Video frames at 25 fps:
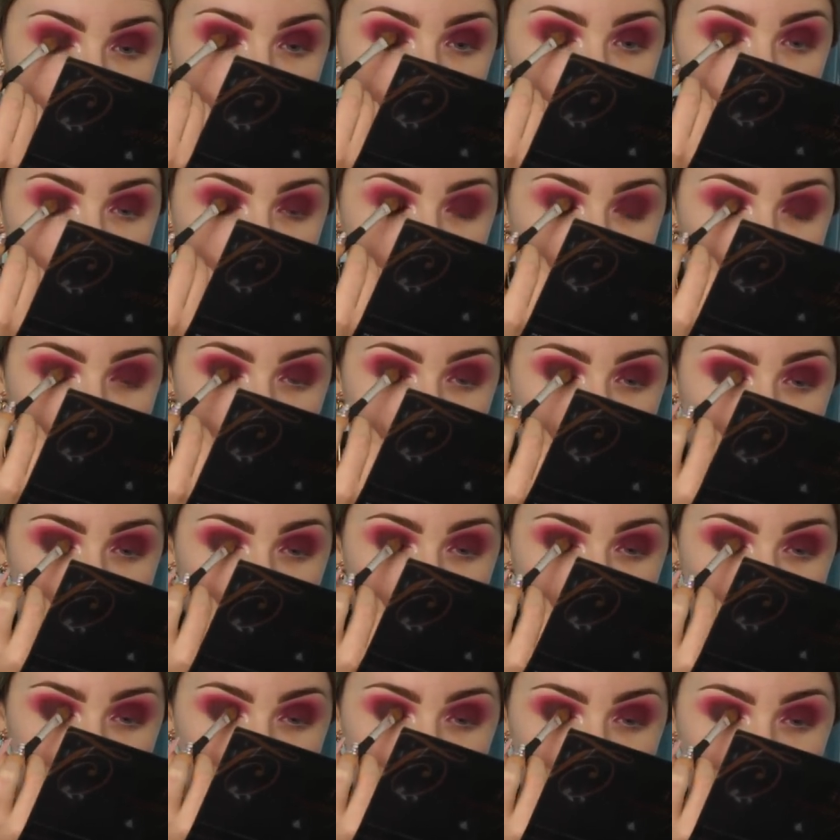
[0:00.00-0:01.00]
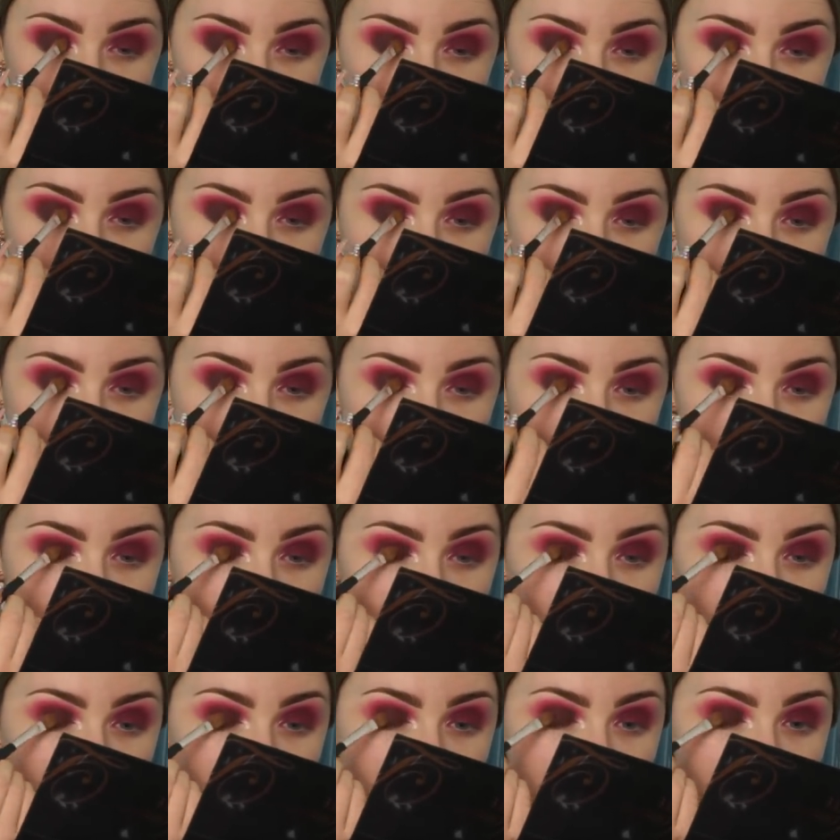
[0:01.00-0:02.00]

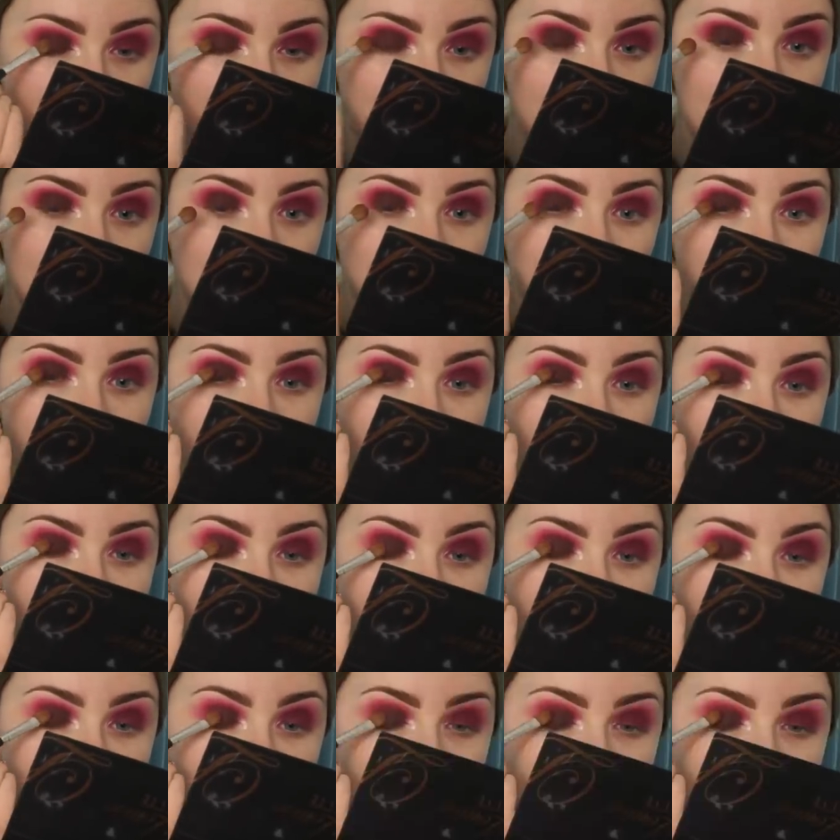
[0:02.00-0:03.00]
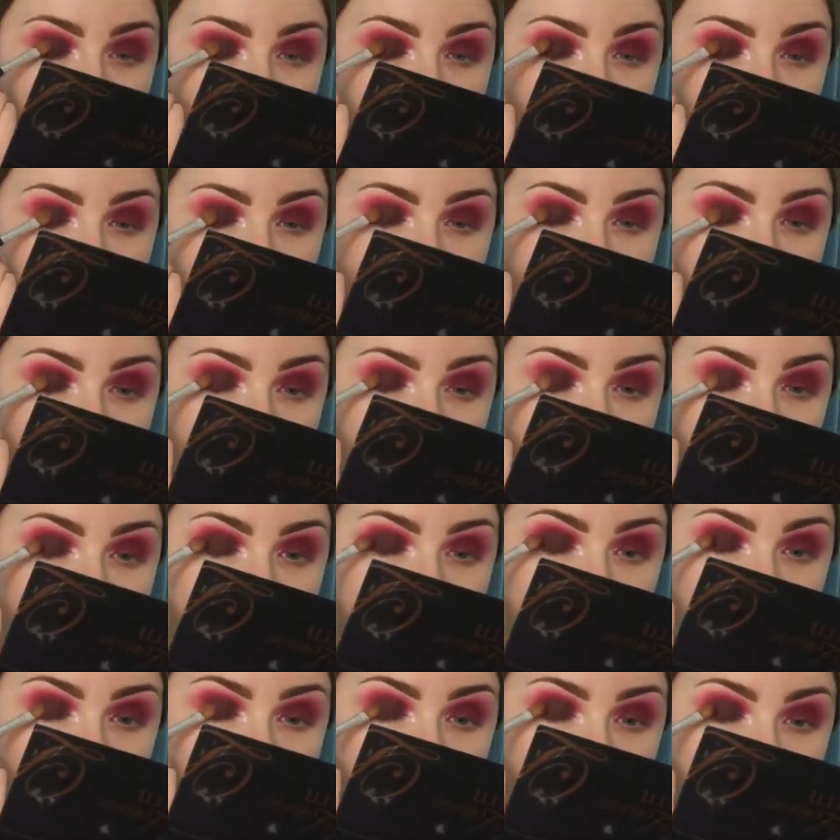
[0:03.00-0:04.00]

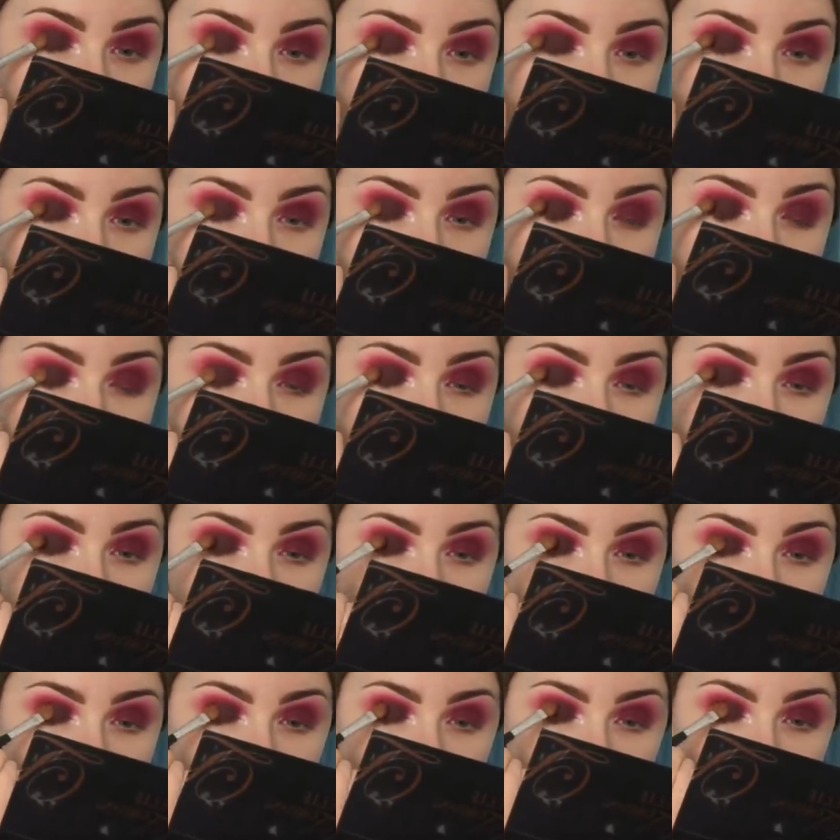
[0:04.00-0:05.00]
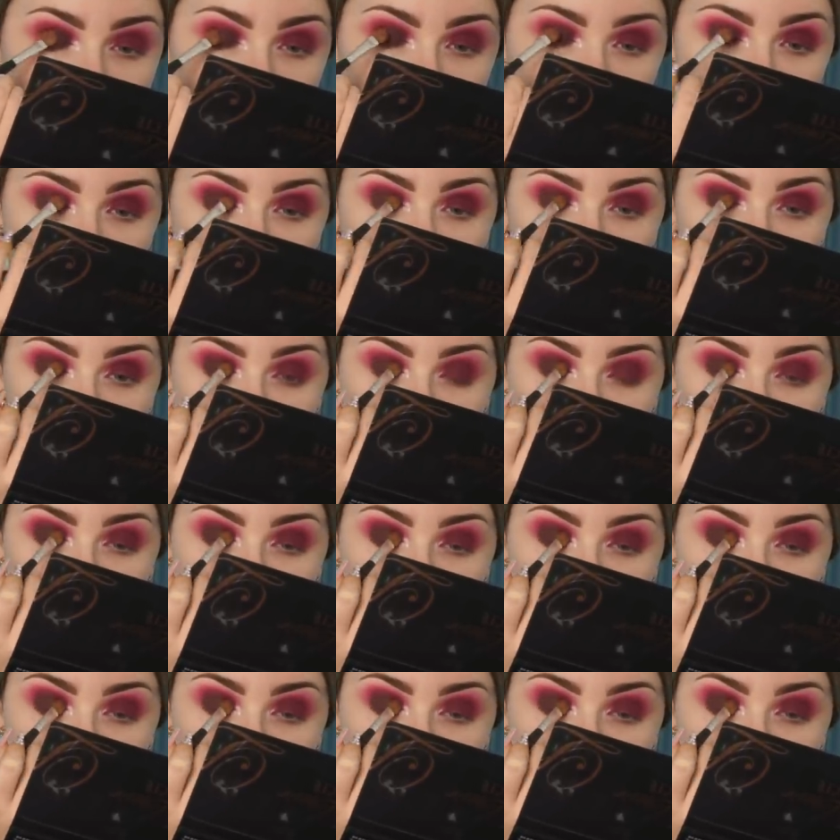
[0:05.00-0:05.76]
No words are spoken by the person on screen.